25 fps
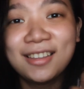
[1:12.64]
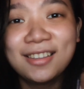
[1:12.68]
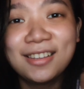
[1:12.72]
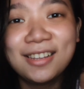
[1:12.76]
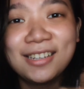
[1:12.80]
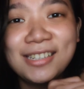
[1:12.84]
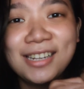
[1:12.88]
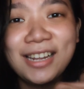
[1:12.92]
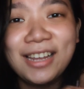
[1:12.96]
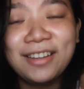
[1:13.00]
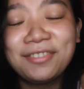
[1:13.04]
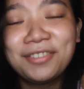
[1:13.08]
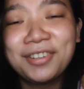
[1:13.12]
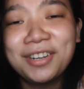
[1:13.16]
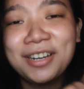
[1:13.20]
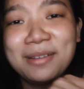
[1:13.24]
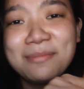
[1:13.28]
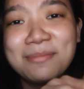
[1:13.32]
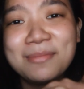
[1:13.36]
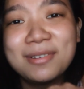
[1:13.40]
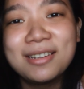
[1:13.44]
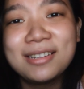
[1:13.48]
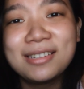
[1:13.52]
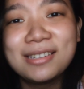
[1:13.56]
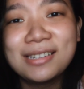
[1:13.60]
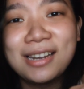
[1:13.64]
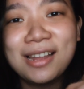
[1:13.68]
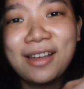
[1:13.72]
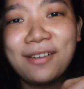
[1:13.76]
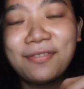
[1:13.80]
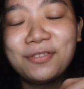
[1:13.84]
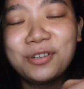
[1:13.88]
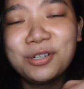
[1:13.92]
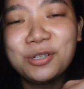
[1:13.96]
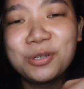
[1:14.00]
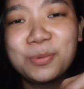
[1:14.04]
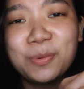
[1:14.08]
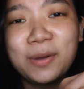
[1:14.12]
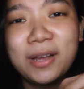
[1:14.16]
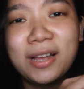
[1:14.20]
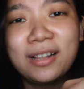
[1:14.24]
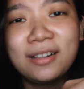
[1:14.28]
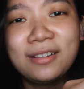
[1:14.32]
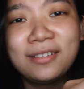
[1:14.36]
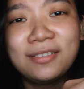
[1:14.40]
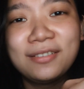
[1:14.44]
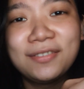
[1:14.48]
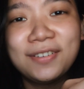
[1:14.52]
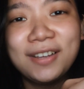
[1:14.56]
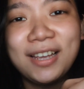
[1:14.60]
There's like 3 minutes left to
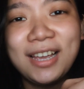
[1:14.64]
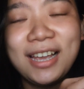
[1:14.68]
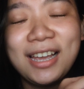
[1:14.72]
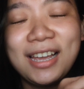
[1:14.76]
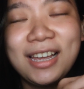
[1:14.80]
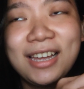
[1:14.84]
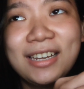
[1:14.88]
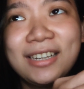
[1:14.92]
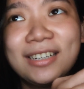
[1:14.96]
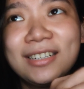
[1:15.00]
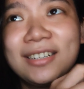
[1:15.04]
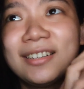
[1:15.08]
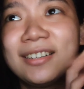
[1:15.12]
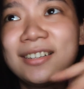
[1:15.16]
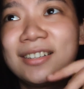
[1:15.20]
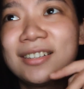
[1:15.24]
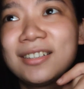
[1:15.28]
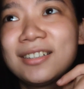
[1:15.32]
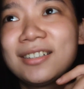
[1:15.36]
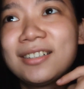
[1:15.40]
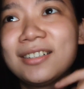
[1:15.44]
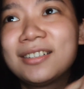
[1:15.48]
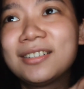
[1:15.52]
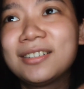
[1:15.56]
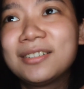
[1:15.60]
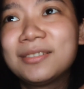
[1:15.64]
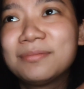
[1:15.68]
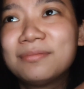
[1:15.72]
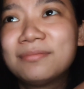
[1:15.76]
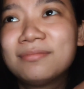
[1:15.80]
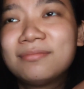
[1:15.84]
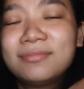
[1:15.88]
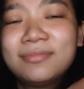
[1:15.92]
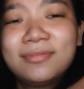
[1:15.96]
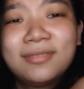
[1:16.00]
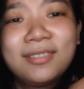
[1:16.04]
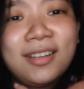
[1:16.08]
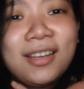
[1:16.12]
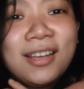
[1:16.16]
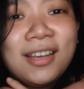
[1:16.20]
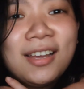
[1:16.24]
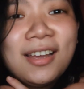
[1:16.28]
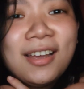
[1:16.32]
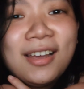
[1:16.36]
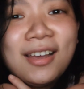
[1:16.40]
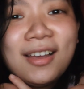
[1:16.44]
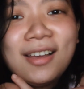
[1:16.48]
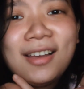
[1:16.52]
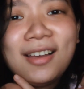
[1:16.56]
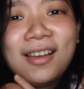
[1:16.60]
12 and uh,
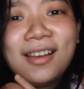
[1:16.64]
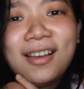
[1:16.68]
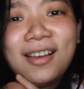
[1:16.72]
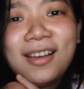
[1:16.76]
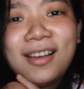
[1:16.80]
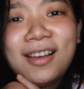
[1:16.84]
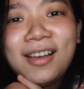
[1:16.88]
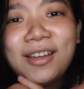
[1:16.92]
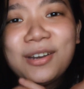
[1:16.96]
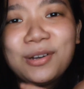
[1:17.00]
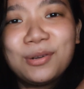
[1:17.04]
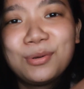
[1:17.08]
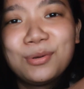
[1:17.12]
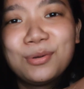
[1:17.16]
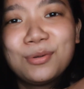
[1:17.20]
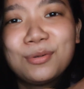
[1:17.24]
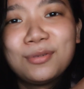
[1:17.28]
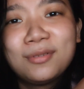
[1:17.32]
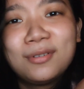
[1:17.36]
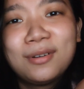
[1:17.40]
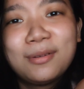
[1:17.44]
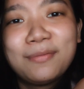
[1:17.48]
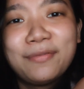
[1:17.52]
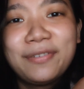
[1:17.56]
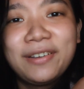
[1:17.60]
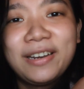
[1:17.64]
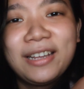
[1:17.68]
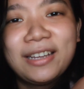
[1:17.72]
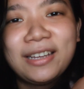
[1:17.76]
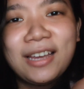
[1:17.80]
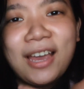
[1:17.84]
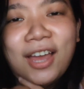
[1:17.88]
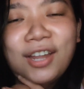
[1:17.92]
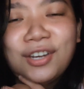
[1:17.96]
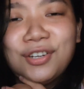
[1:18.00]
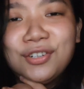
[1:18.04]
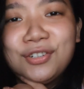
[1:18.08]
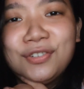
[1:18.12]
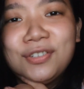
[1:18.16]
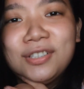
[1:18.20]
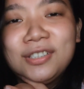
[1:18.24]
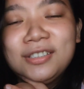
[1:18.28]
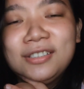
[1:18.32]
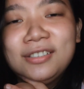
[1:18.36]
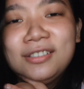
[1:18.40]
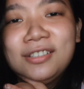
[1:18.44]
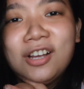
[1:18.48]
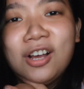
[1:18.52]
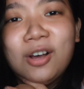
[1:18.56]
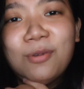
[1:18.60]
I don't know, I'm feeling
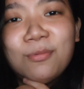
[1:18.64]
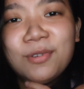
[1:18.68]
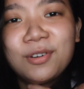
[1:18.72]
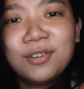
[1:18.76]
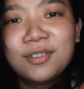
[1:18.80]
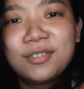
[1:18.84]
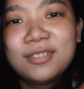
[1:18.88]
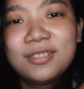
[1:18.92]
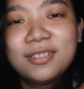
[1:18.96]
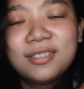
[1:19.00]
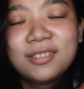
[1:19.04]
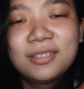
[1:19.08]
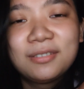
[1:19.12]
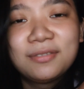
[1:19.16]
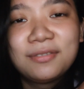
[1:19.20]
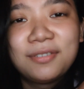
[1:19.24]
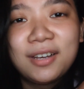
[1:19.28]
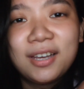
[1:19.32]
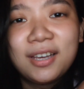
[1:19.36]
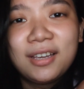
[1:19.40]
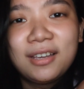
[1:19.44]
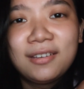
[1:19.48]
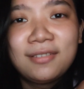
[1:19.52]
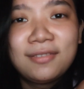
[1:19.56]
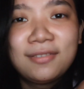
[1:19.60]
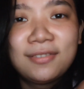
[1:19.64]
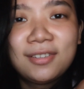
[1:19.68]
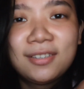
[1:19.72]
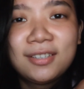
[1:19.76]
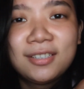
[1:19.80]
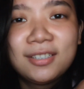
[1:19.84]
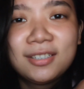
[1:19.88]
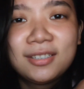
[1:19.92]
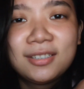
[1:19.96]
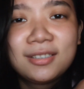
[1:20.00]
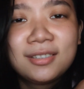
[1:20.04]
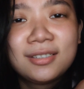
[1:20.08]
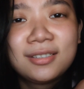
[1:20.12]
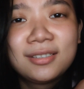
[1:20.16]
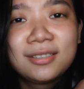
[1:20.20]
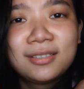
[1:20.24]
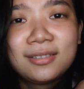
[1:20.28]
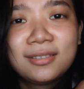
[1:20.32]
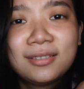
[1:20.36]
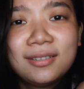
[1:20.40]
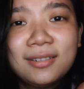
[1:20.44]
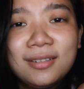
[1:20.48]
anxious. How am I gonna survive this?